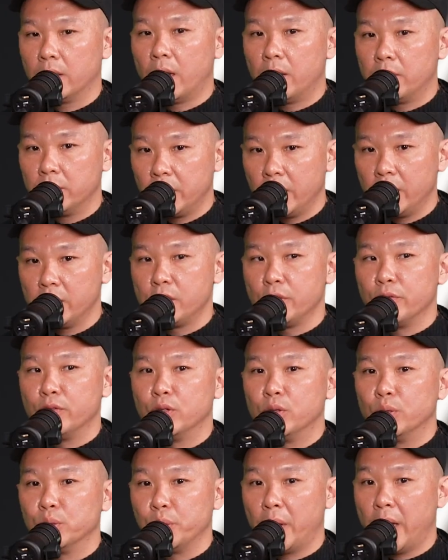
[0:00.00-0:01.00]
nowadays, if you
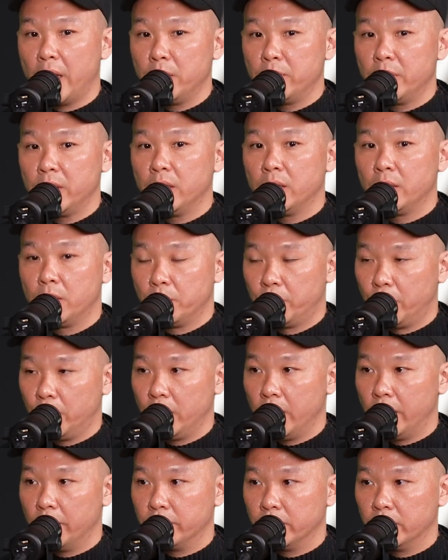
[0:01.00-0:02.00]
go to anybody in the
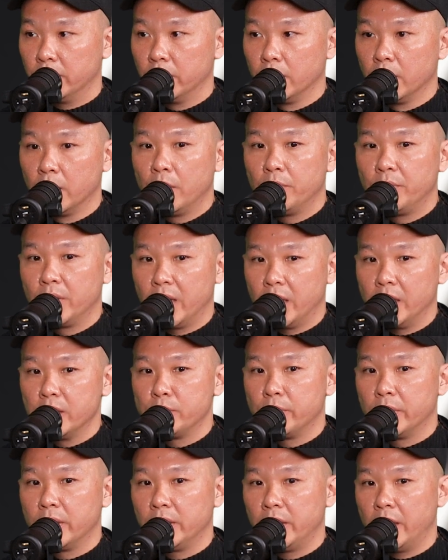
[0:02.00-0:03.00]
board level,
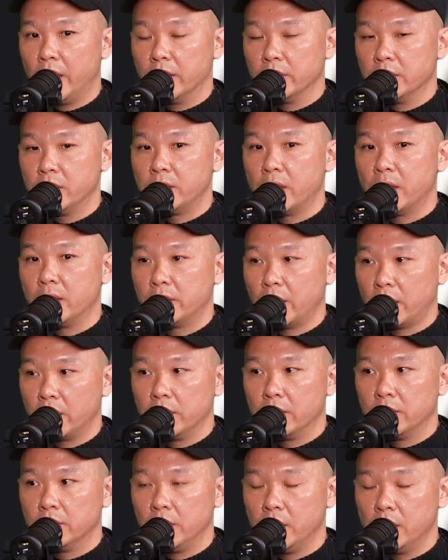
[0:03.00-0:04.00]
regardless whether they understand the
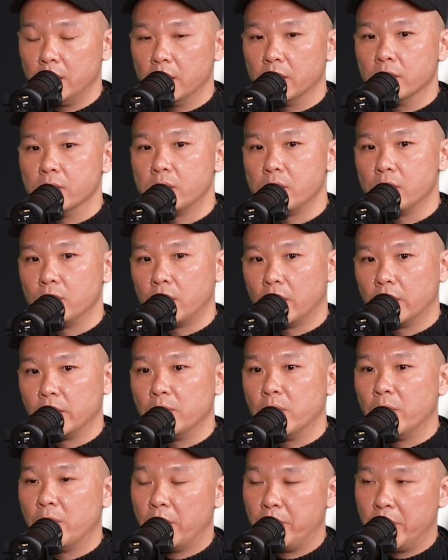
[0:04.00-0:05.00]
technical details, you tell
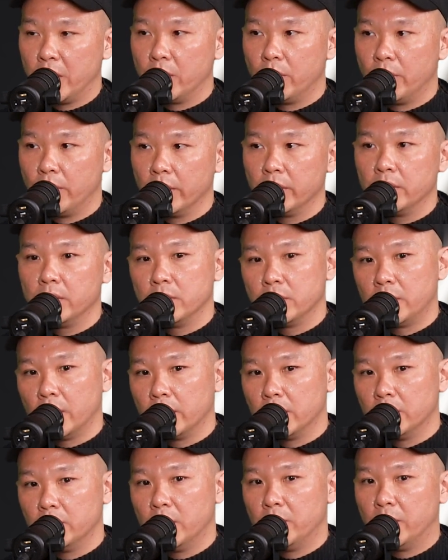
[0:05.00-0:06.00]
them about Bitcoin, you
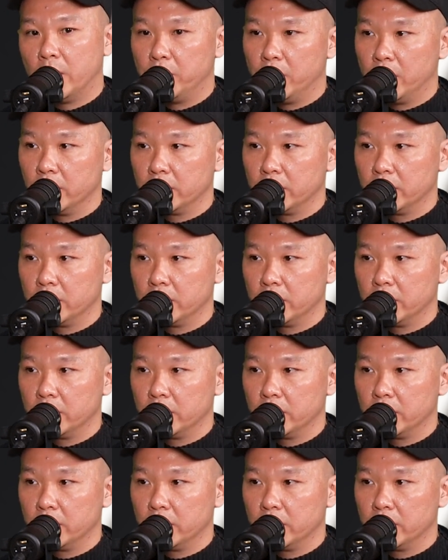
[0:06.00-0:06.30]
tell them about